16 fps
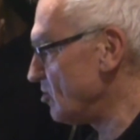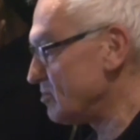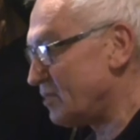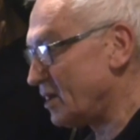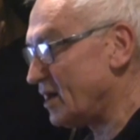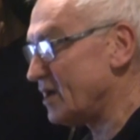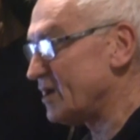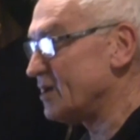
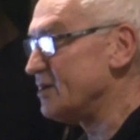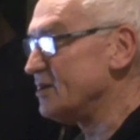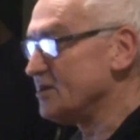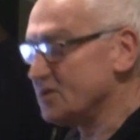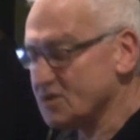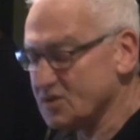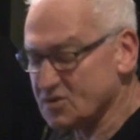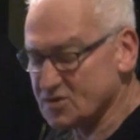my
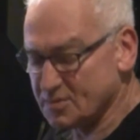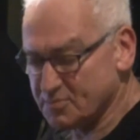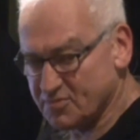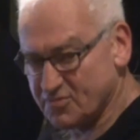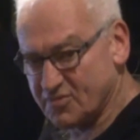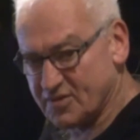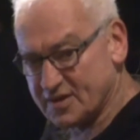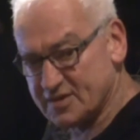Rip
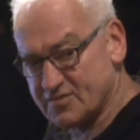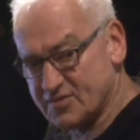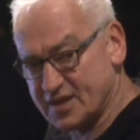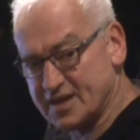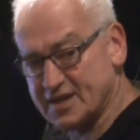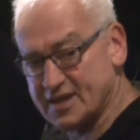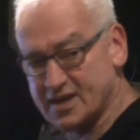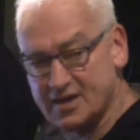van
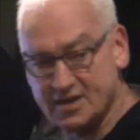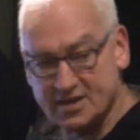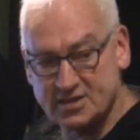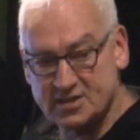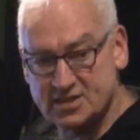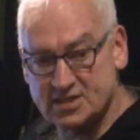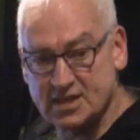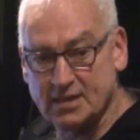
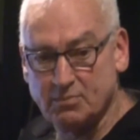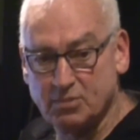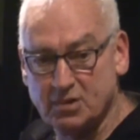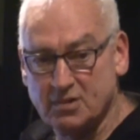Winkelian sleep.